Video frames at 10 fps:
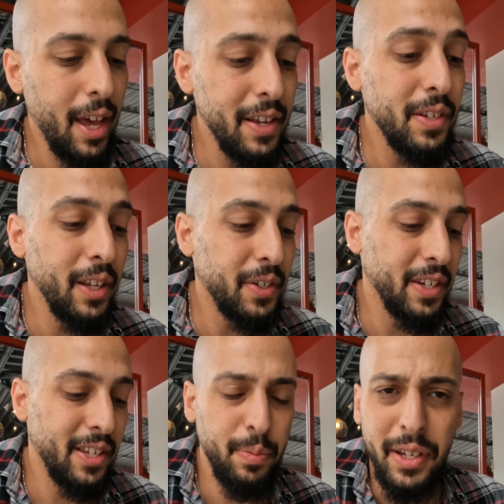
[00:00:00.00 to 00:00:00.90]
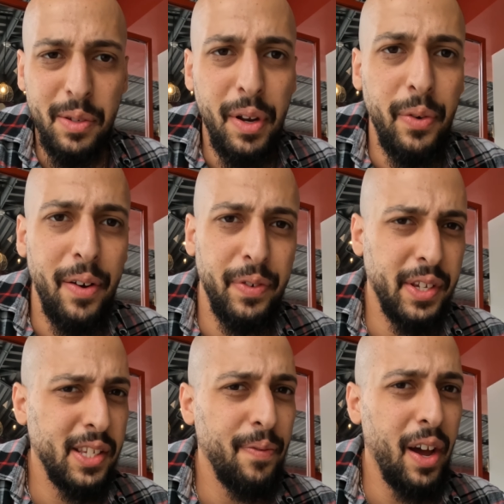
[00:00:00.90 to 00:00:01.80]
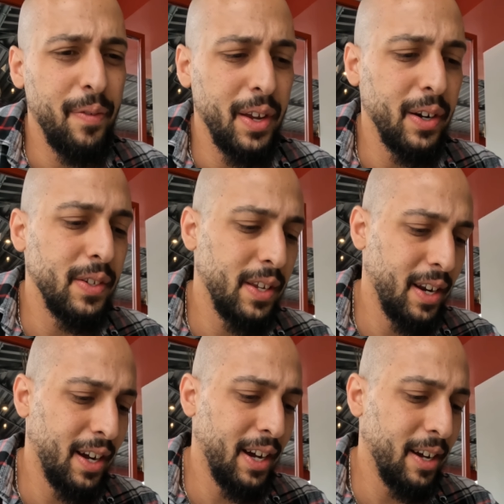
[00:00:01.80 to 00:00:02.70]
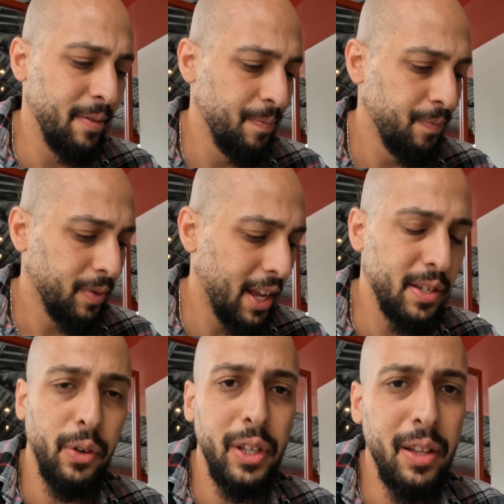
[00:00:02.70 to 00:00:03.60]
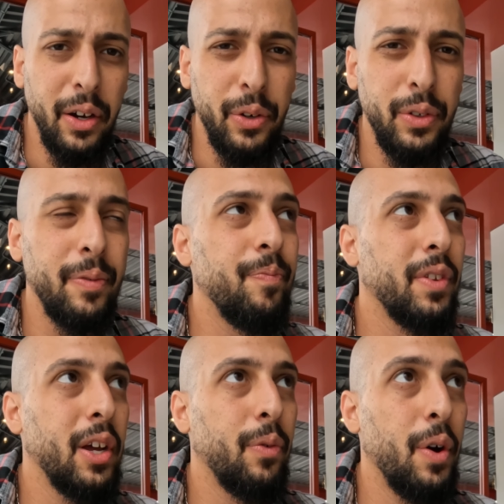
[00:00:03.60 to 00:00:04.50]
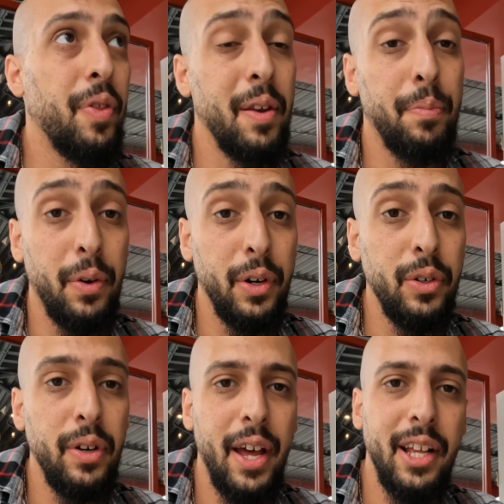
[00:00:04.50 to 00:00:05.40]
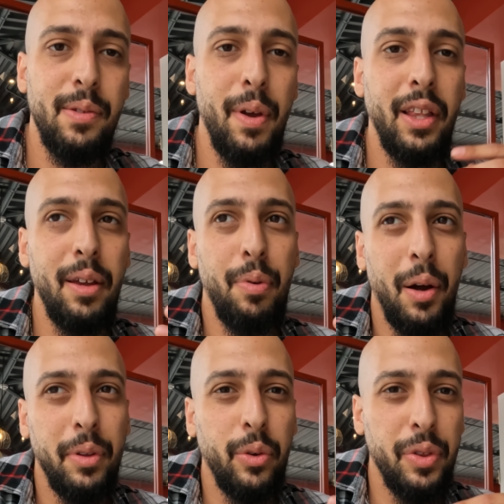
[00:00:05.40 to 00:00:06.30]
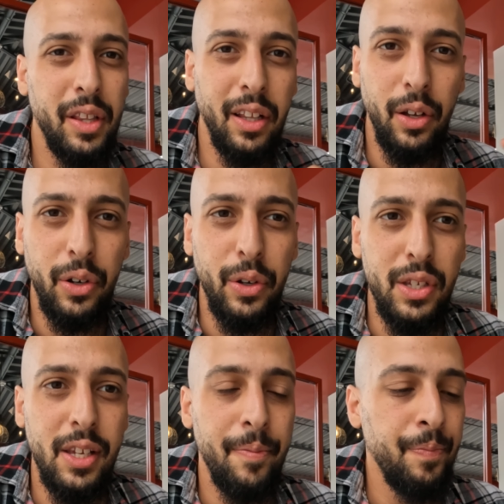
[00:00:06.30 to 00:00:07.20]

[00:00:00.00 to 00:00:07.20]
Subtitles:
It is delicious. This place has been around for 65 years. It's only known within Peru, and it's mainly popular within the locals.